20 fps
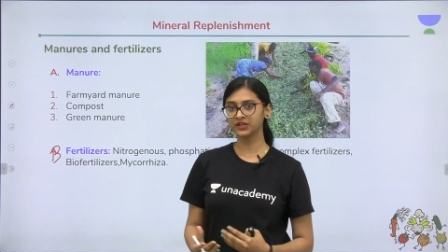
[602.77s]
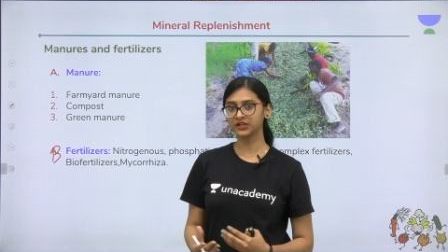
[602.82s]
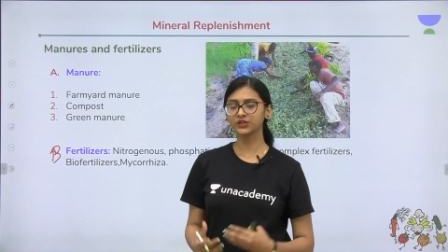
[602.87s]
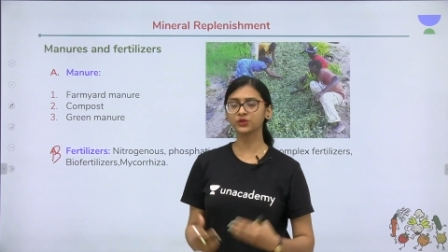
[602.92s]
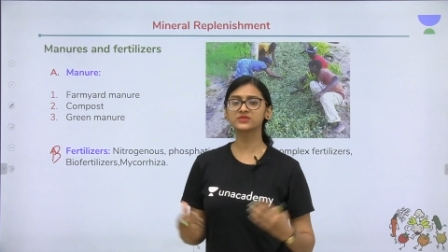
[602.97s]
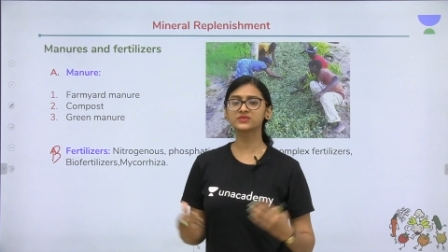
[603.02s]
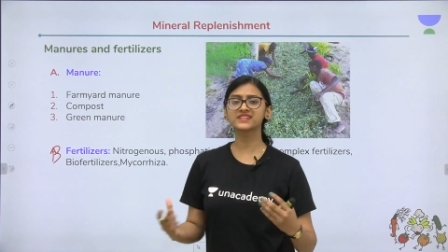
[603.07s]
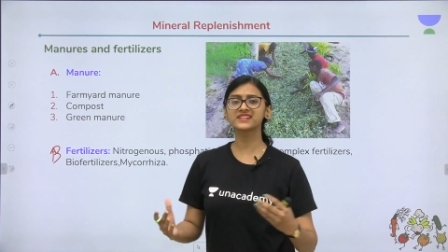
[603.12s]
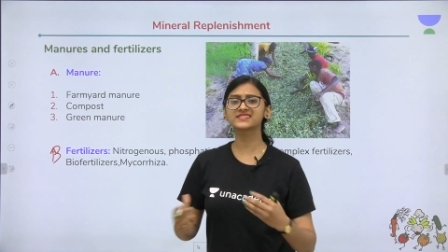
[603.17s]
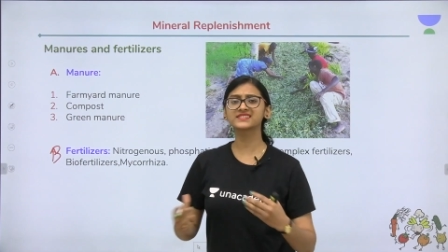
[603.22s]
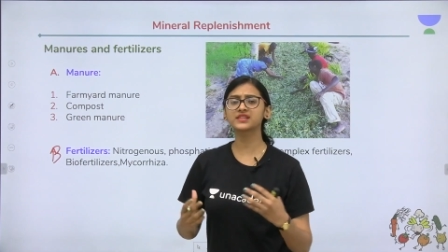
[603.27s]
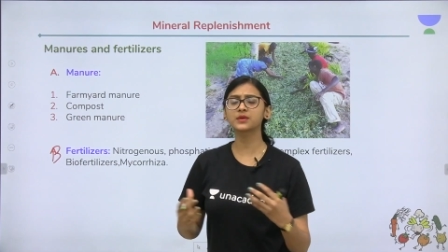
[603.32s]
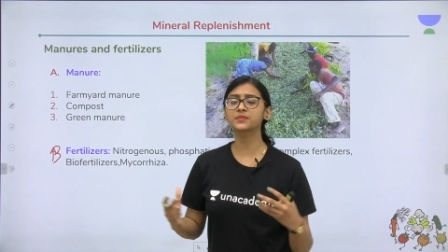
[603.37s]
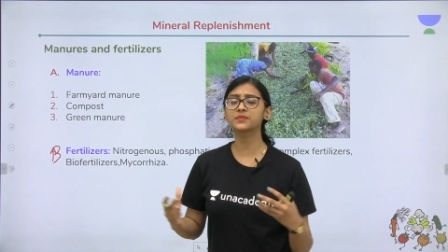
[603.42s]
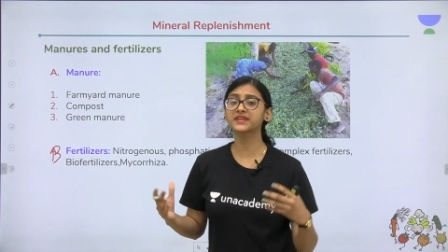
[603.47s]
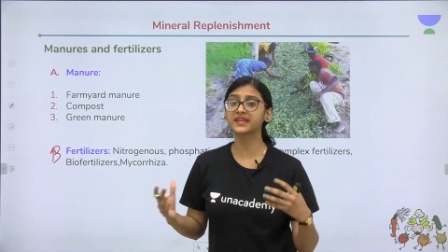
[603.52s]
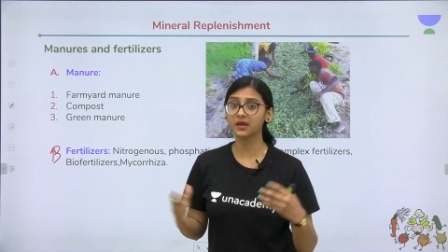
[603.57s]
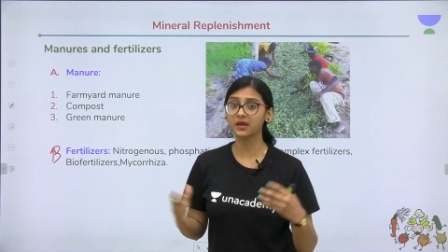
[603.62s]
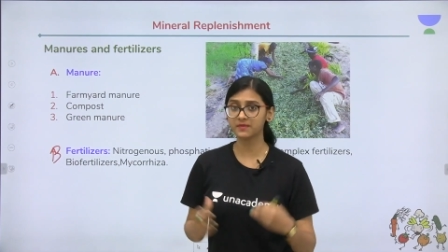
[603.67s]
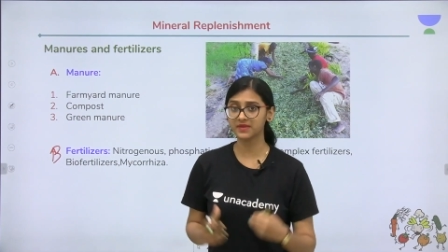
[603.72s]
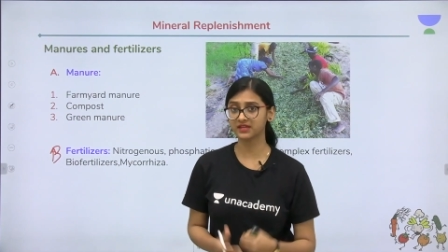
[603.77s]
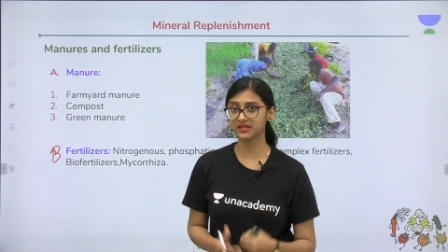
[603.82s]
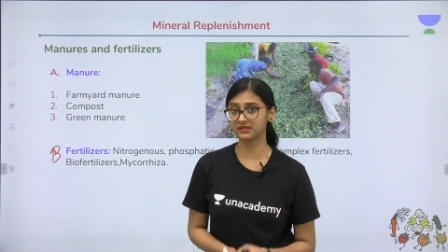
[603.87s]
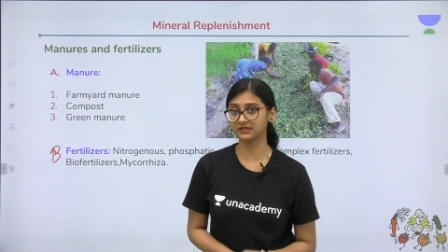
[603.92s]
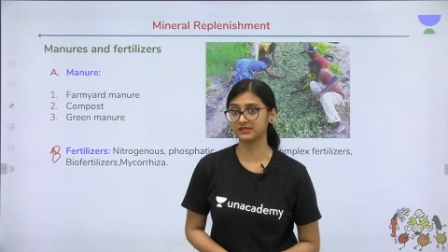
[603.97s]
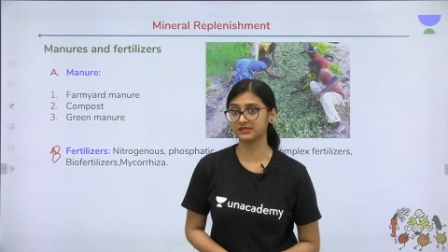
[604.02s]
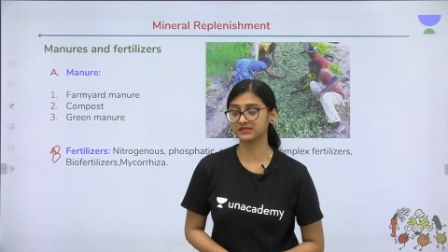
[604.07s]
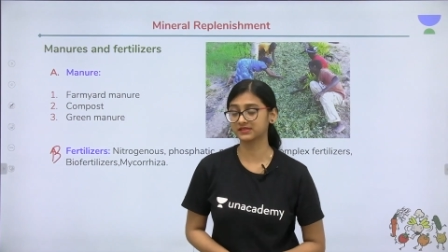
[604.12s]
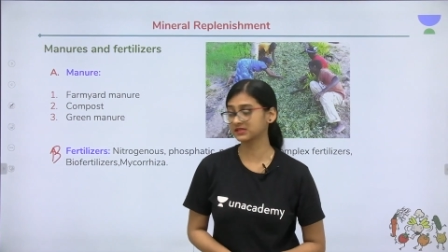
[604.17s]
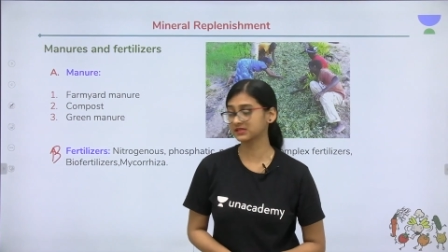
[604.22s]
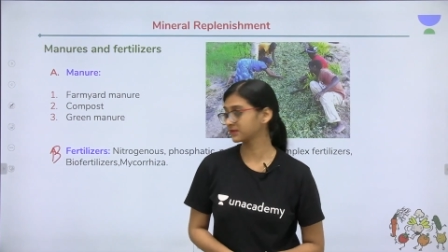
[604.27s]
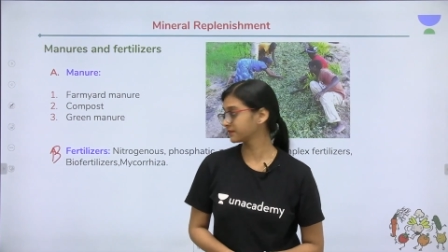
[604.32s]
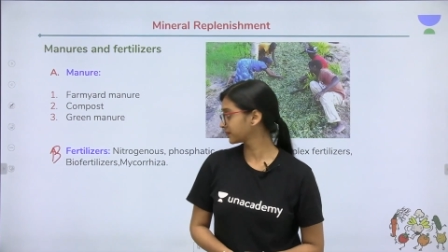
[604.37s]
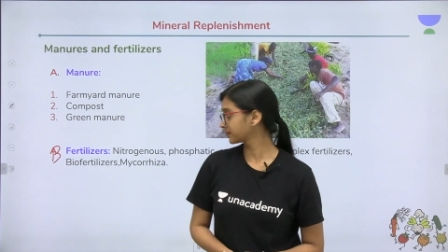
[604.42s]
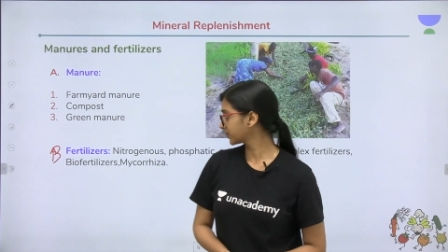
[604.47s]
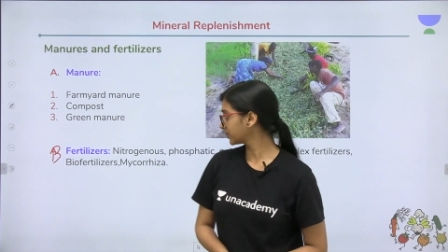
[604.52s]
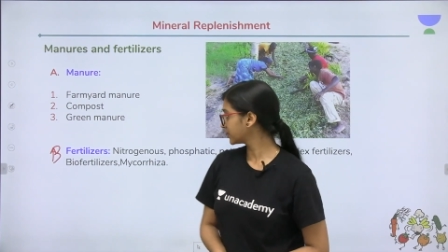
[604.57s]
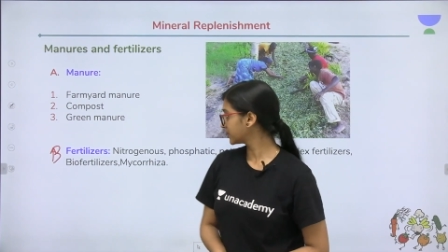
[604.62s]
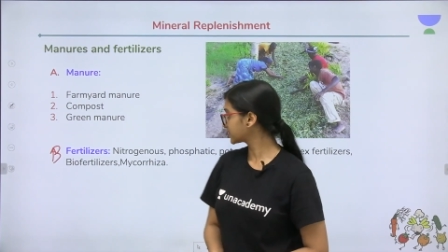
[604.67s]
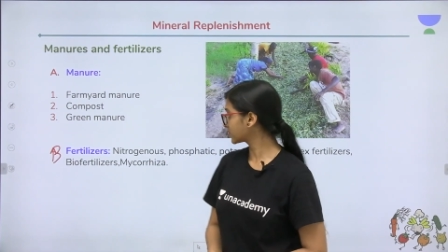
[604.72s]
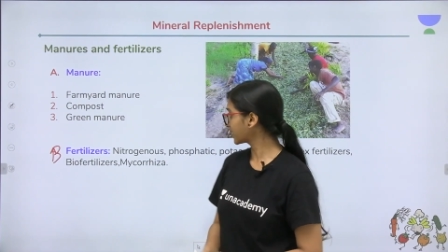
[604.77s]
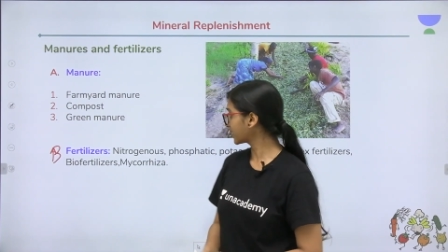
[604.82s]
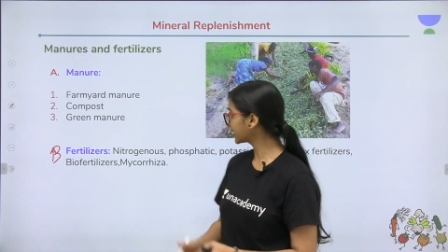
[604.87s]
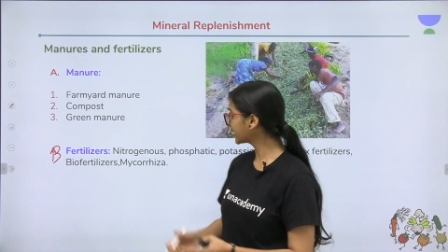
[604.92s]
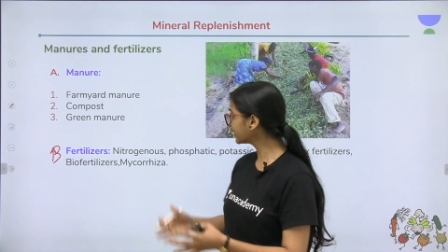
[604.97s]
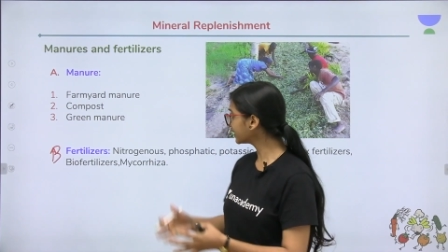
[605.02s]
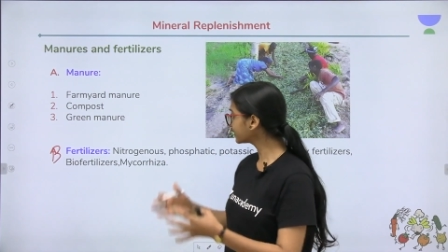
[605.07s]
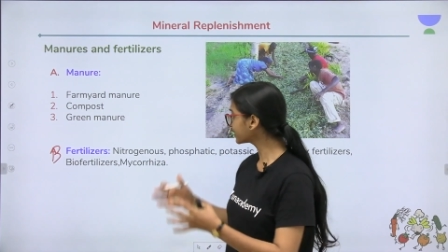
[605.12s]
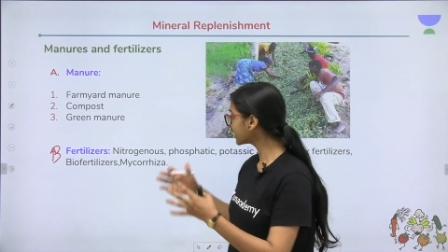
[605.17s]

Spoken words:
using some chemicals. So again,